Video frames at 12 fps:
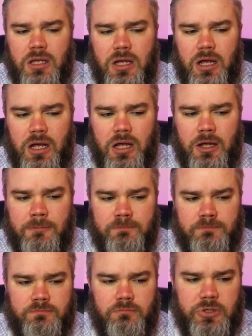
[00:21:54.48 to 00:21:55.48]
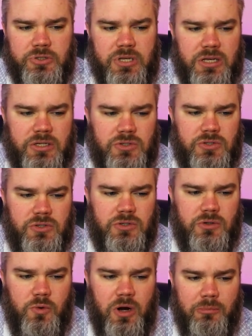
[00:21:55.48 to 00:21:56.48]
Bill says,
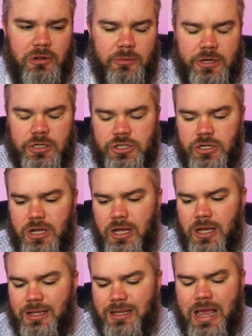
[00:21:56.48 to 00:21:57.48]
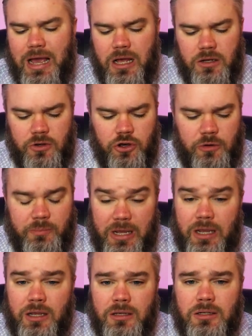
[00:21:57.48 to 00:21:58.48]
credit bilmish. Yeah, could
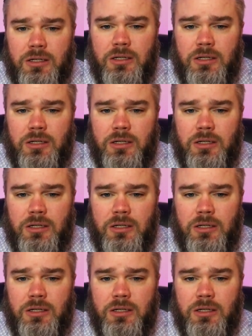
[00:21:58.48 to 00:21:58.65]
be.